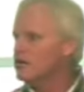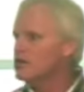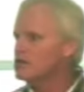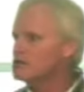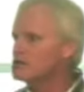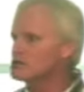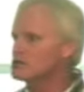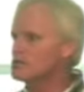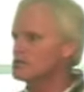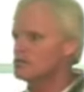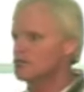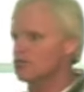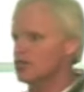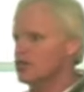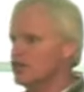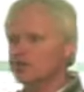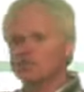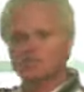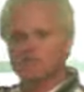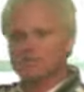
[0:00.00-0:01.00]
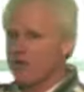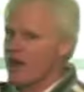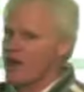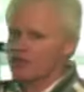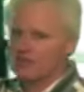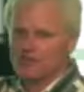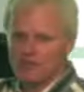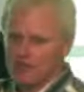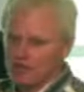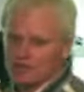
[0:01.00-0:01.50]
So she's
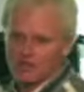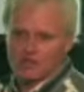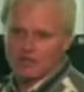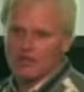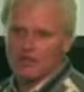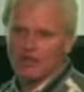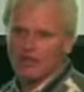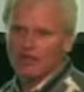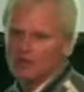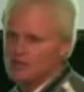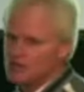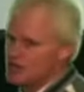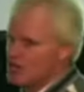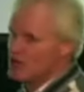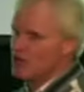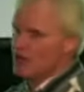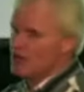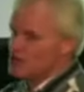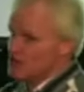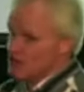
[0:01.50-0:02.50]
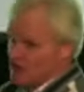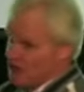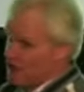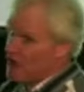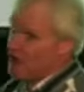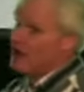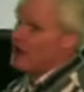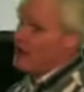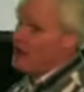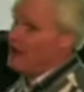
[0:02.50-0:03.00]
precious. She needs
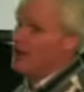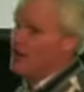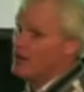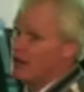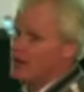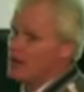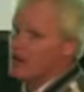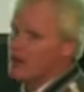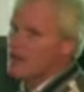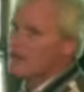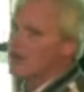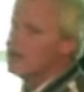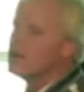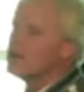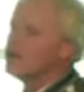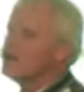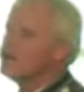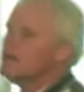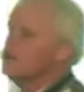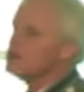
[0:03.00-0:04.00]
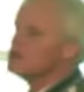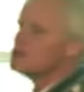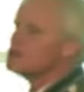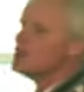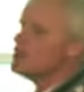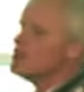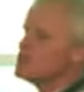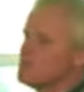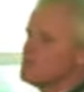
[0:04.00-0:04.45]
free. She's